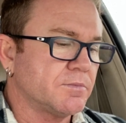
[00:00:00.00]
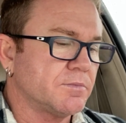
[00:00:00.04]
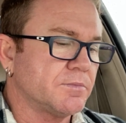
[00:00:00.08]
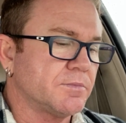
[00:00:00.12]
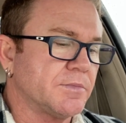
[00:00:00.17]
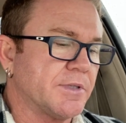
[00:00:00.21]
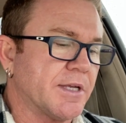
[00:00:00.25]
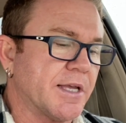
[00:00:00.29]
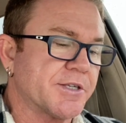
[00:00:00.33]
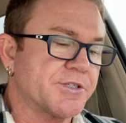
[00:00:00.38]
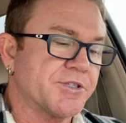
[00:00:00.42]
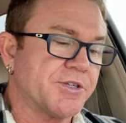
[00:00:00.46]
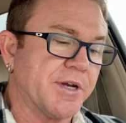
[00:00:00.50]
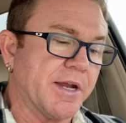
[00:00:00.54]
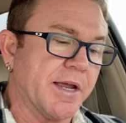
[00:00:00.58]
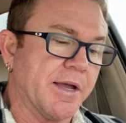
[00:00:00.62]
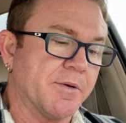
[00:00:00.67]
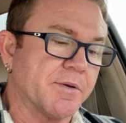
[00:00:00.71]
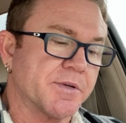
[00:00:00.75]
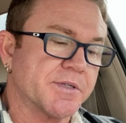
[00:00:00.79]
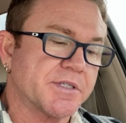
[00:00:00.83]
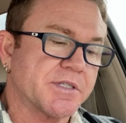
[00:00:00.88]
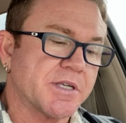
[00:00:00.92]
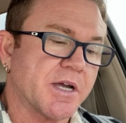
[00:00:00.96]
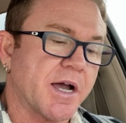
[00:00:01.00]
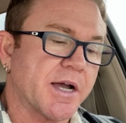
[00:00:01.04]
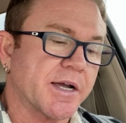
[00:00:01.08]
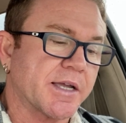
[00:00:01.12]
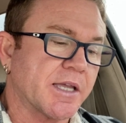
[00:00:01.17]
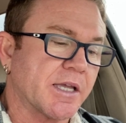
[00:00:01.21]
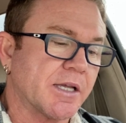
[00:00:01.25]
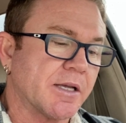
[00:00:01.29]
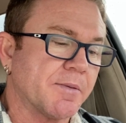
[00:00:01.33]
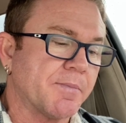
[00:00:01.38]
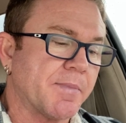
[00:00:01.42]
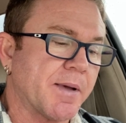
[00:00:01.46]
Yesterday I was
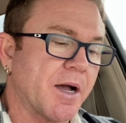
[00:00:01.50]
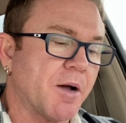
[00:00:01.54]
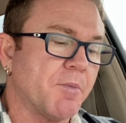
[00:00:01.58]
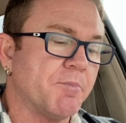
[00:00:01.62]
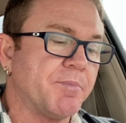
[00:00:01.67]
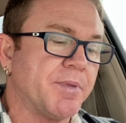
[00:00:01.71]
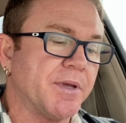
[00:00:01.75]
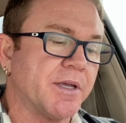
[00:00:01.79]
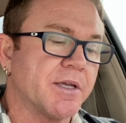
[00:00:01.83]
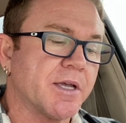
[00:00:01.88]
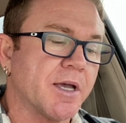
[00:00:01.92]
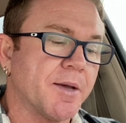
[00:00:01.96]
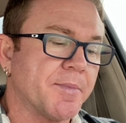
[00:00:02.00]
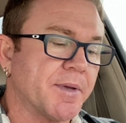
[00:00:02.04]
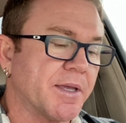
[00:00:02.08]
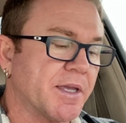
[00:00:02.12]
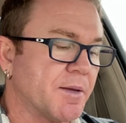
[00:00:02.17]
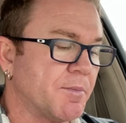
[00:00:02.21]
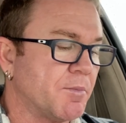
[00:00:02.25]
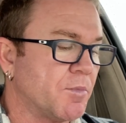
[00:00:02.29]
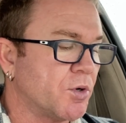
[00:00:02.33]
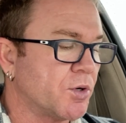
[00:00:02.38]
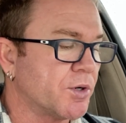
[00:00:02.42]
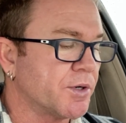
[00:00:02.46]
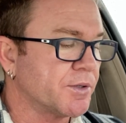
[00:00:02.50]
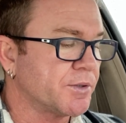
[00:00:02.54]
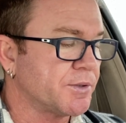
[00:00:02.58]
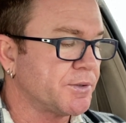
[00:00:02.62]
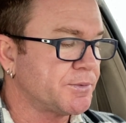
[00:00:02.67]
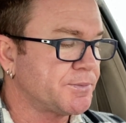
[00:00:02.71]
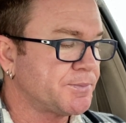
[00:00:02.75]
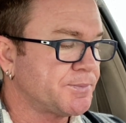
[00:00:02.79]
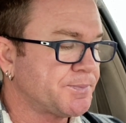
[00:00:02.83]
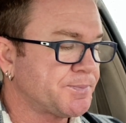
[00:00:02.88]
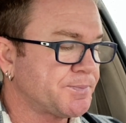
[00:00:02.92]
talking about becoming immortal.